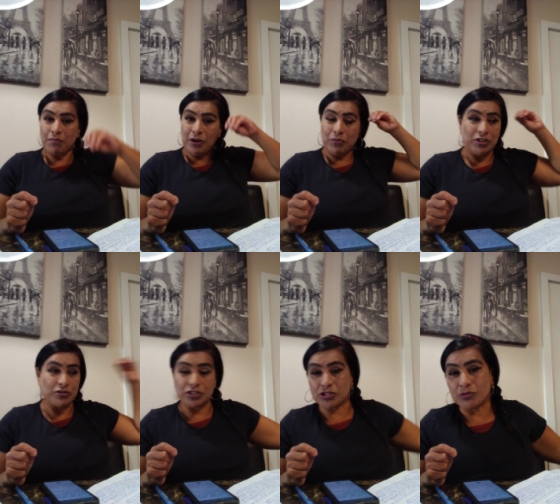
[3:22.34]
But when
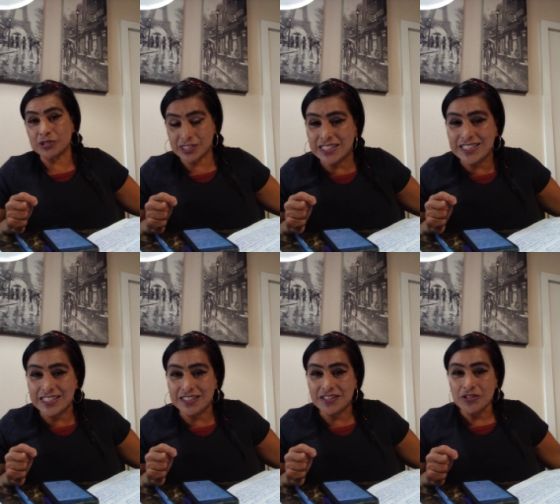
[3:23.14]
you're still
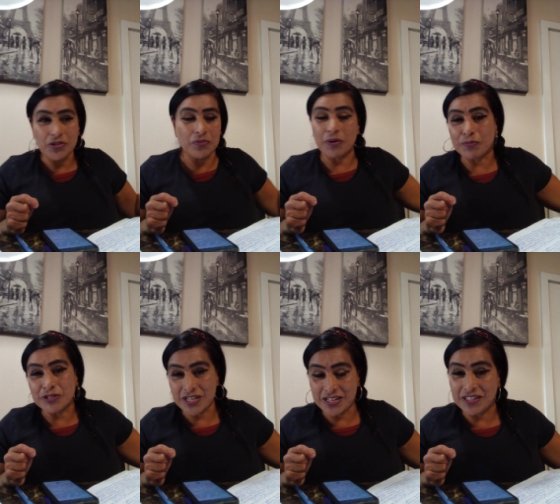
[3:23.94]
sinning, you're
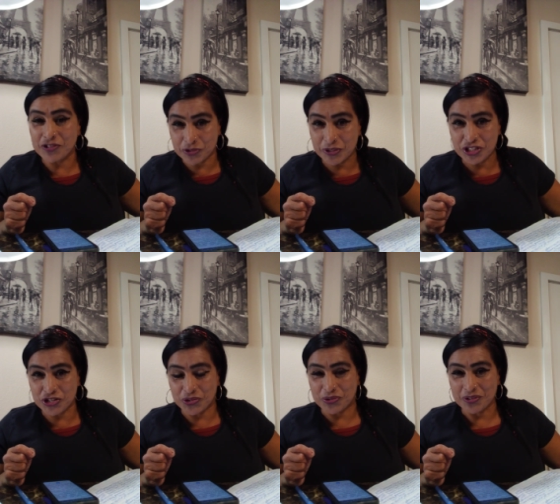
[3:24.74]
representing the
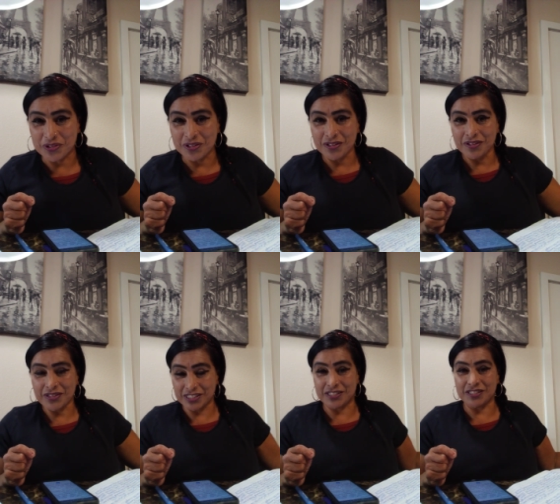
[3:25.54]
creature.
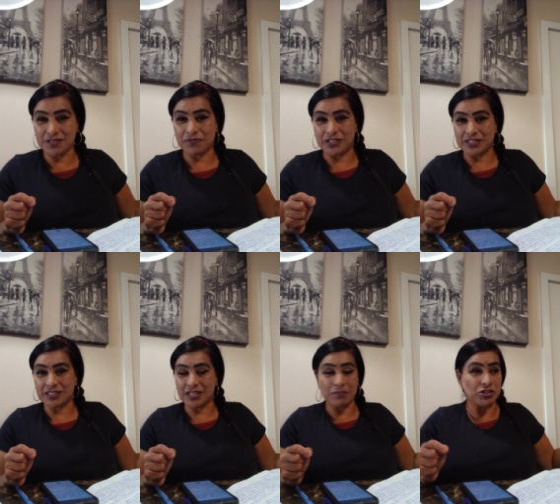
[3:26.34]
That's the
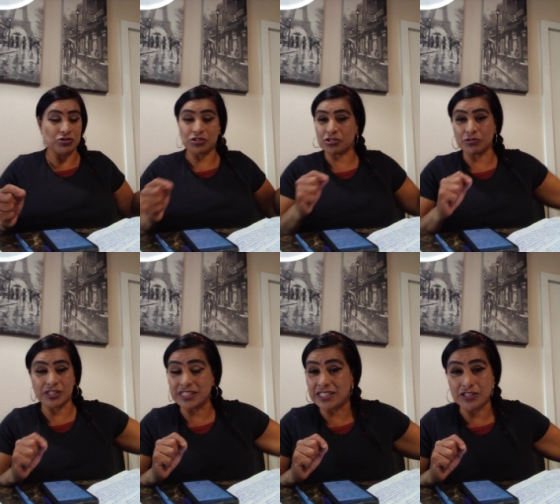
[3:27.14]
difference. That means you're still
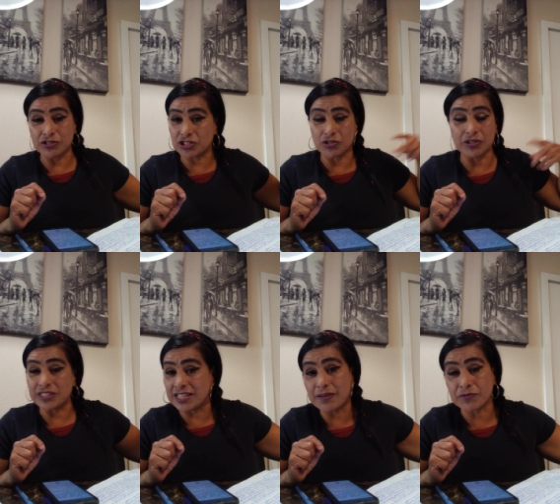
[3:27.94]
sinning. You're still
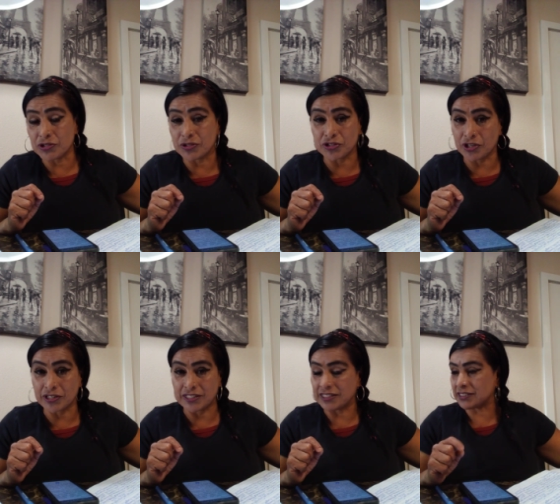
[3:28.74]
in debt to the
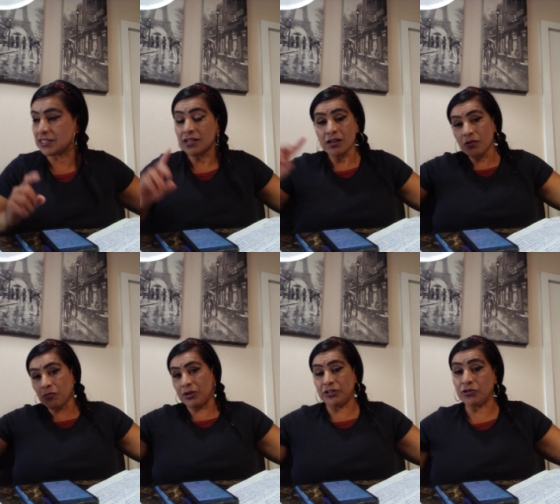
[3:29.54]
darkness.
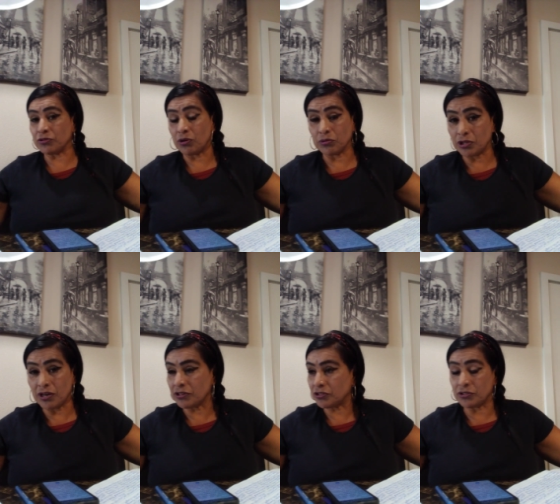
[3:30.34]
When you're no
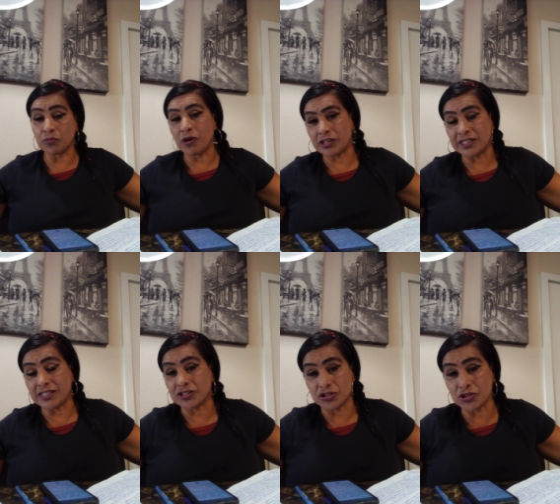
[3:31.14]
longer, you're walking
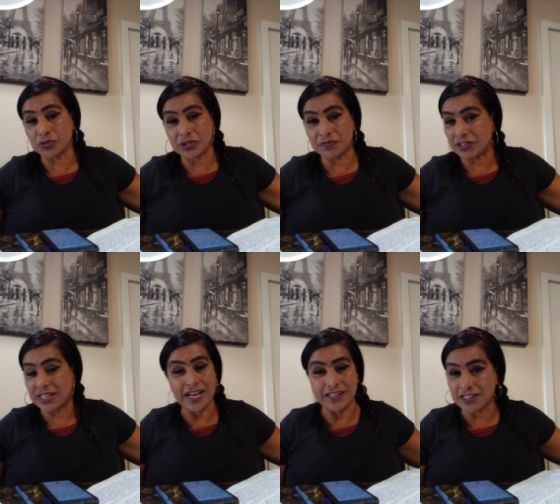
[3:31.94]
as the children of the
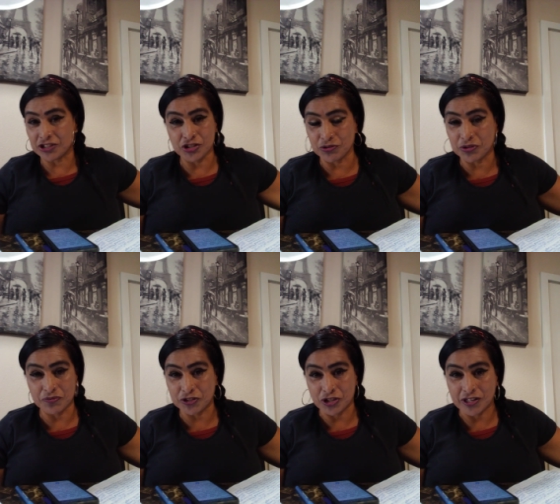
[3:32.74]
light, not children
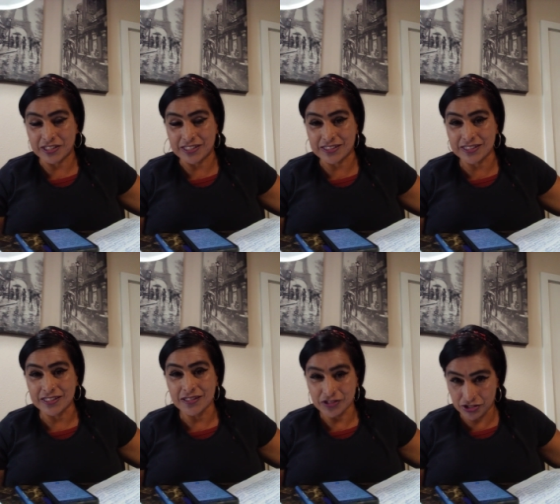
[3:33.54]
of the darkness.
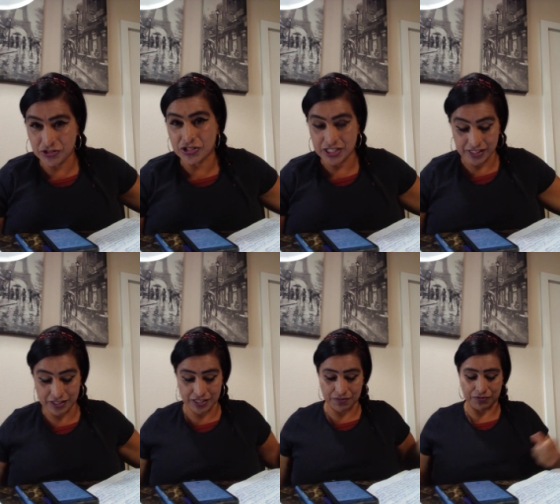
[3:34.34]
Do you understand
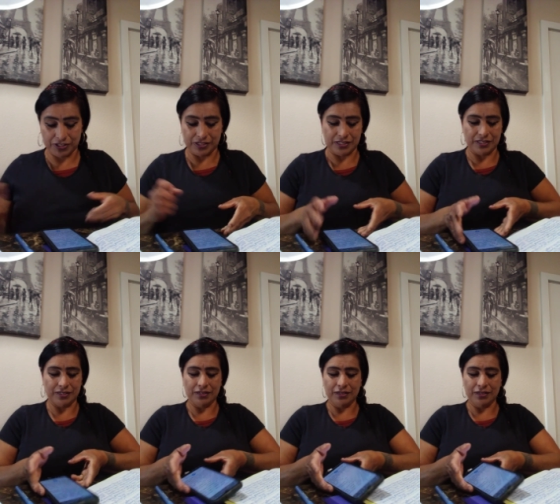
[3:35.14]
the difference?